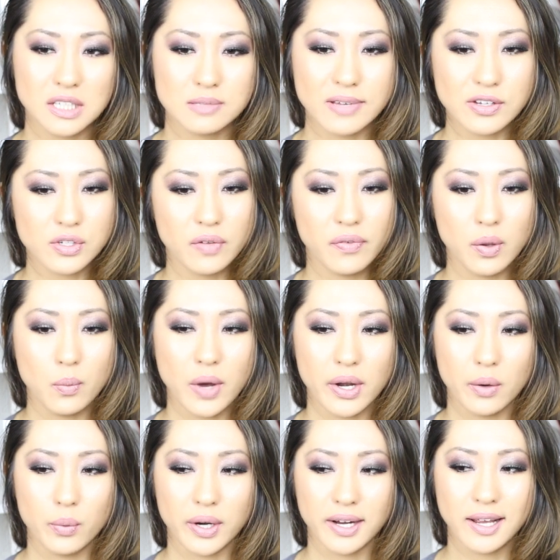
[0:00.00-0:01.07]
especially if you
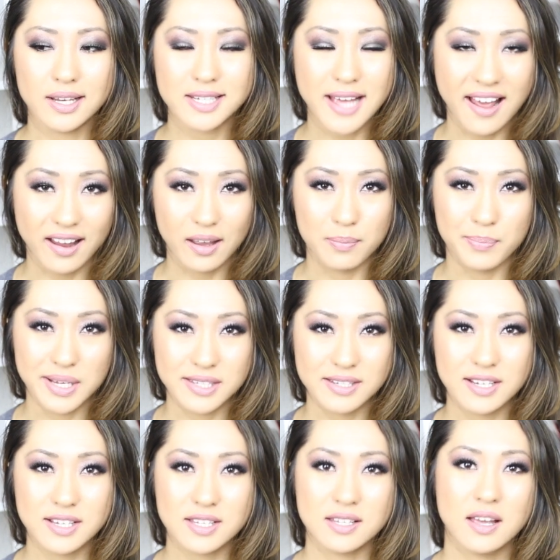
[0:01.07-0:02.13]
want to work in tech and
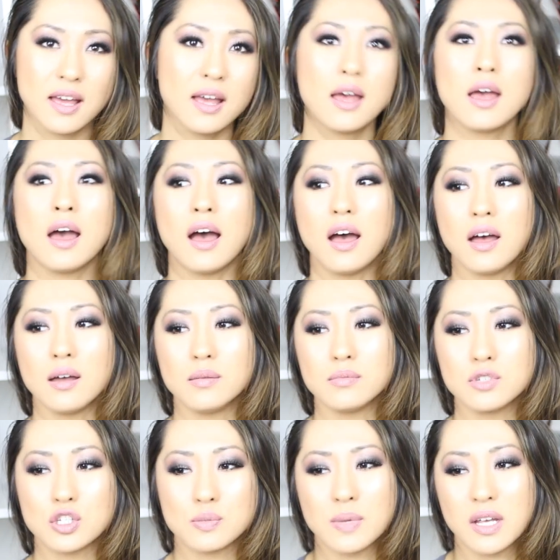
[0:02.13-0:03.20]
business.
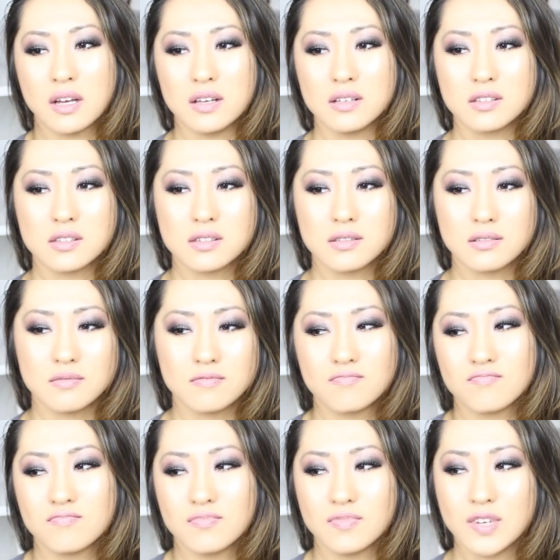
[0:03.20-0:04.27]
Just because,
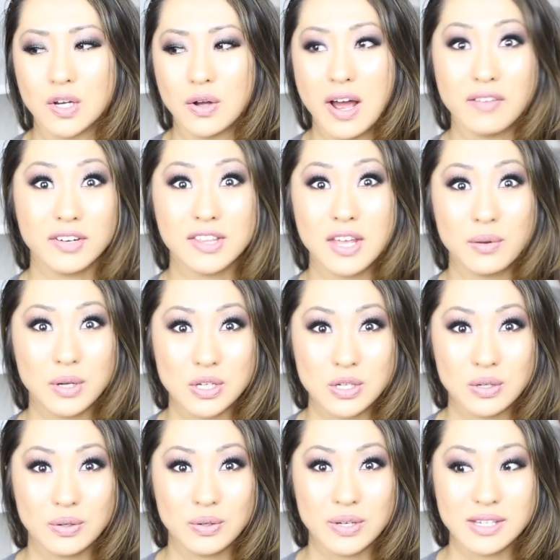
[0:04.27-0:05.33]
you know, everything we
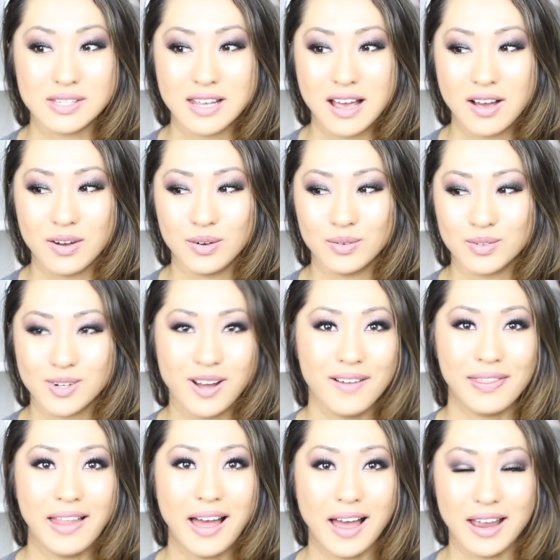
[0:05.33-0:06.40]
do is now
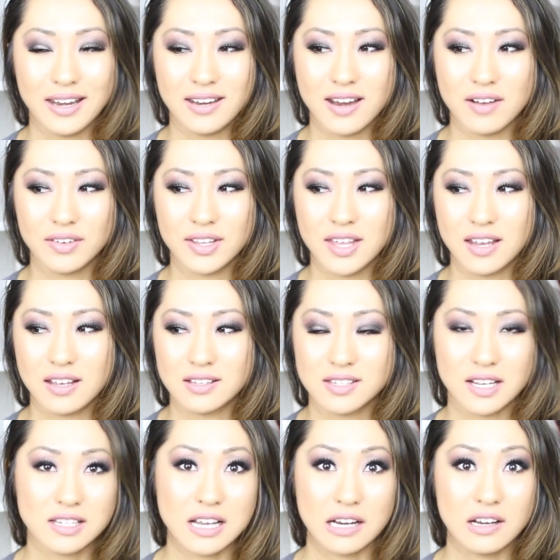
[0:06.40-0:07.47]
online and everything is
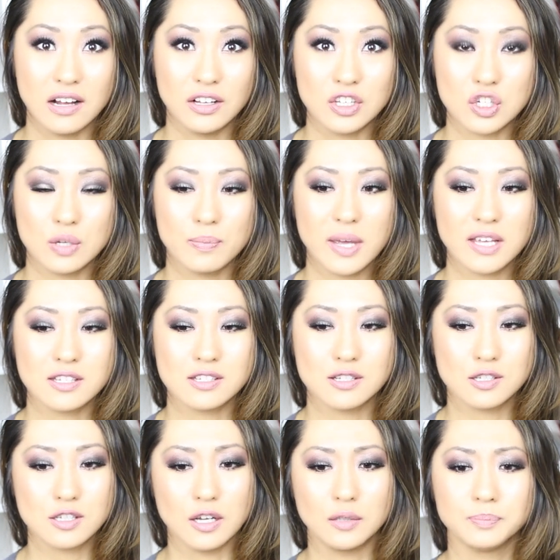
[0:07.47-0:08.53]
like technology
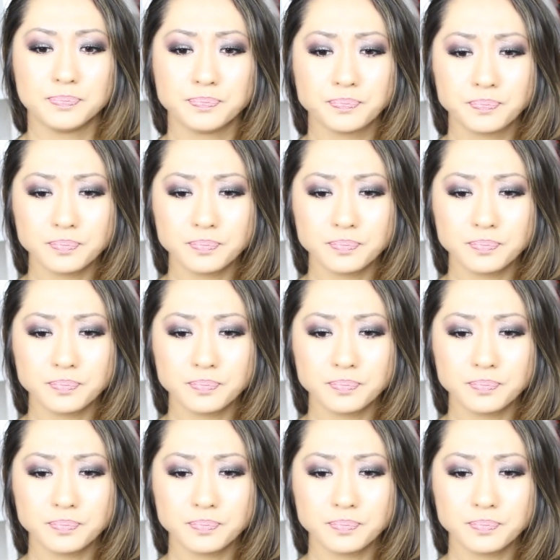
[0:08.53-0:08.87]
based. So